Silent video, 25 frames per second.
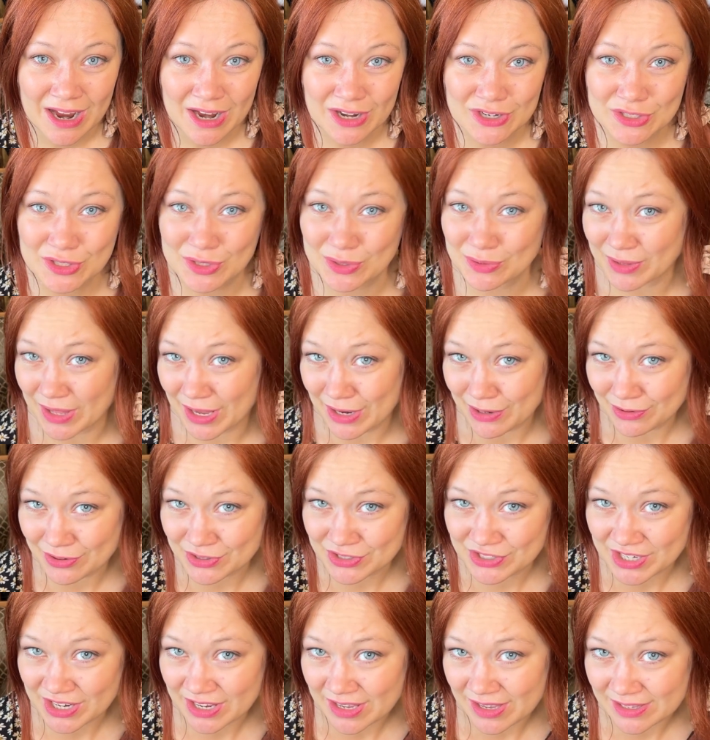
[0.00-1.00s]
Do you like
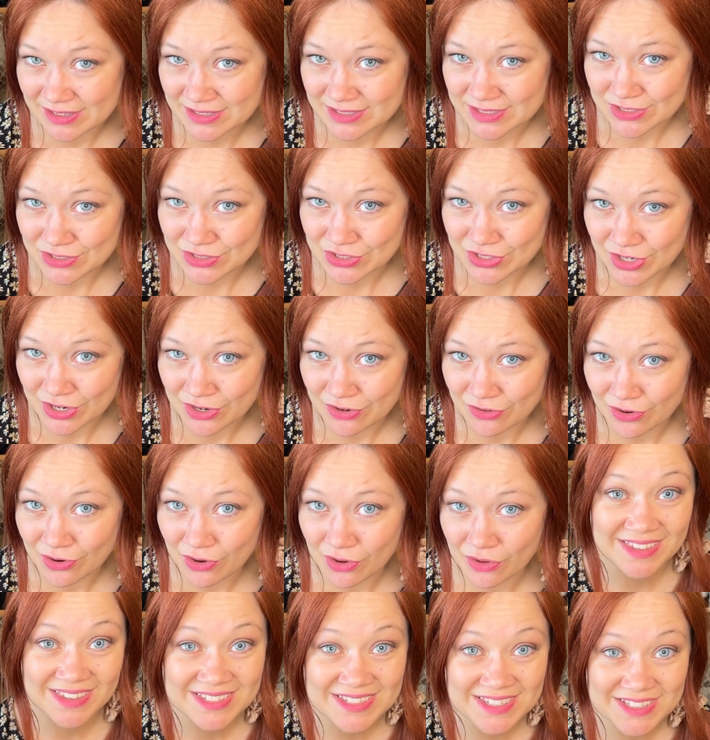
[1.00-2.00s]
crochet kits in
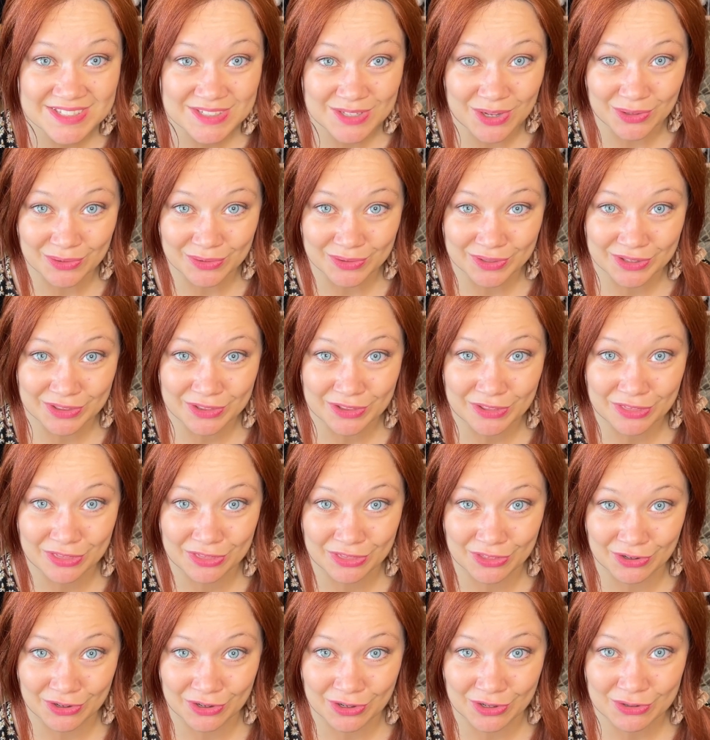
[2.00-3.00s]
general? This is only the
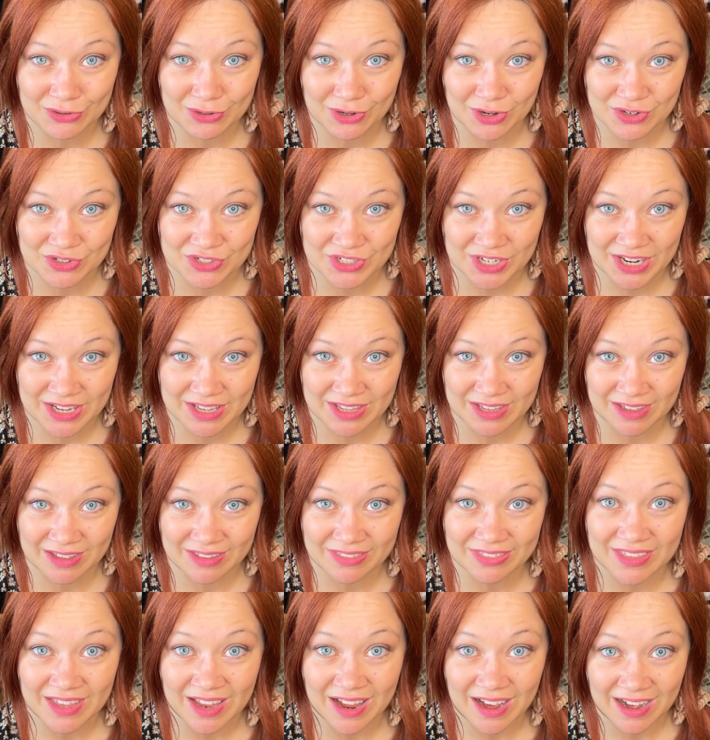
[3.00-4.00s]
third crochet
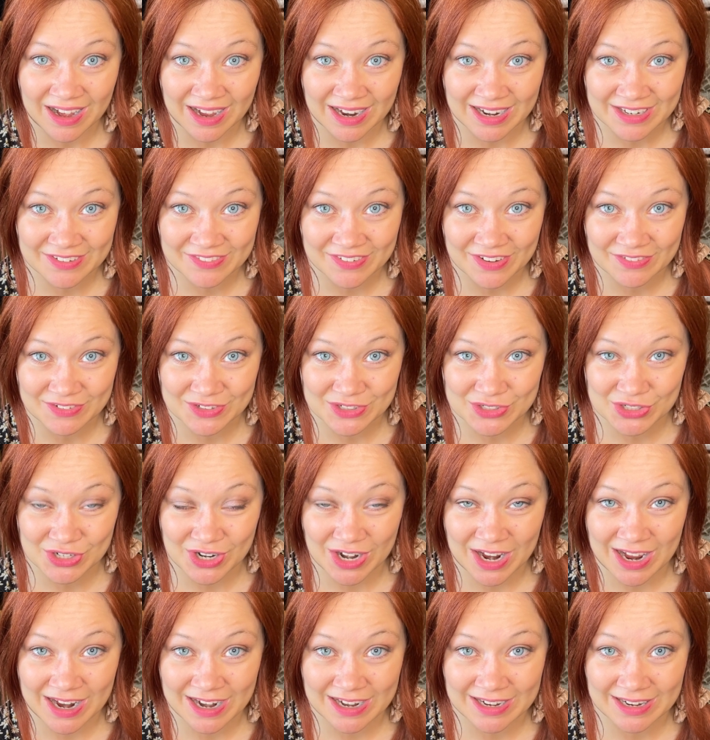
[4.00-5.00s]
kit that I have ever
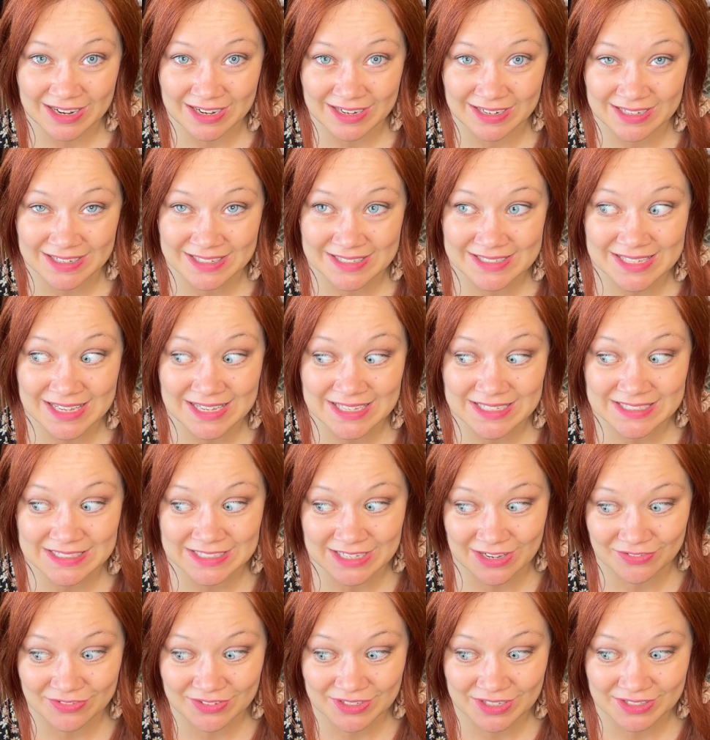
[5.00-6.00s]
tried, and it is
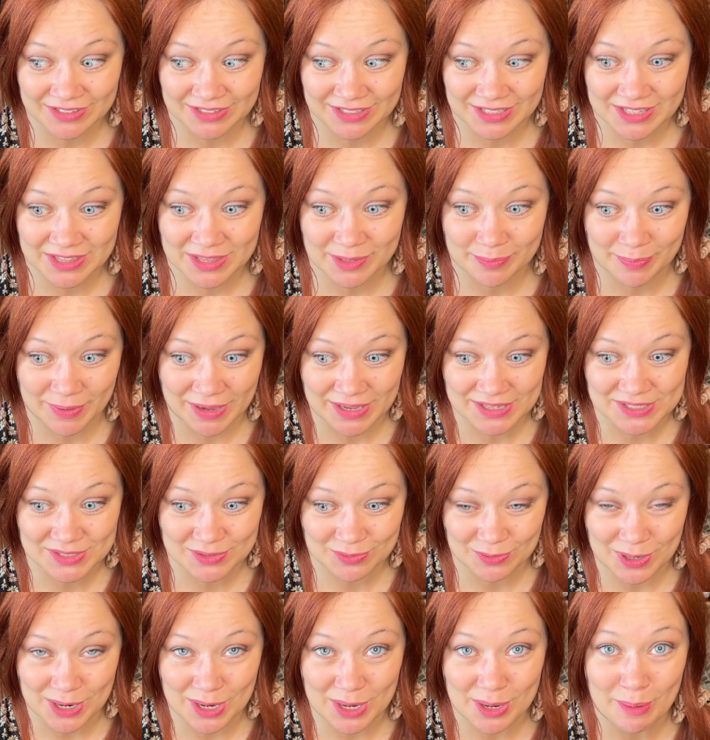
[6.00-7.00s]
definitely the best
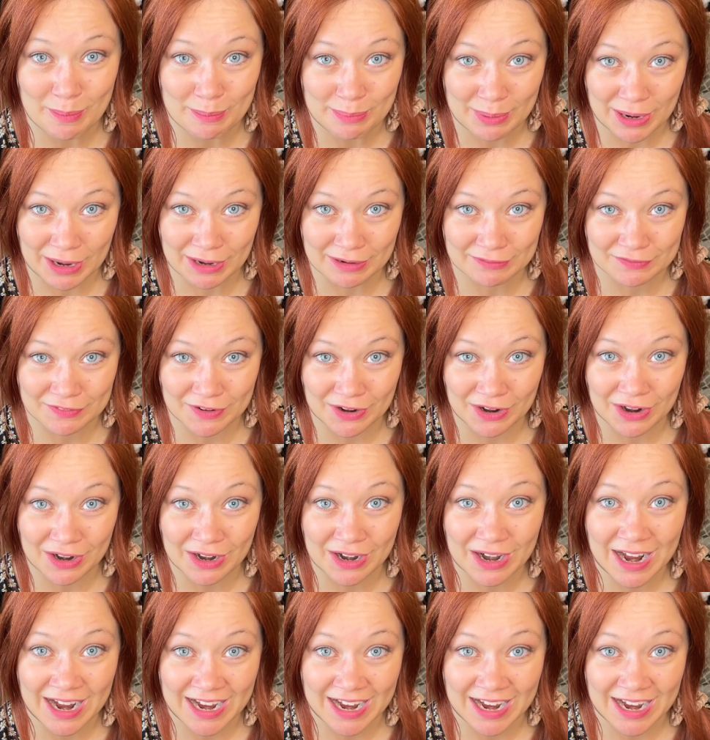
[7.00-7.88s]
one by far.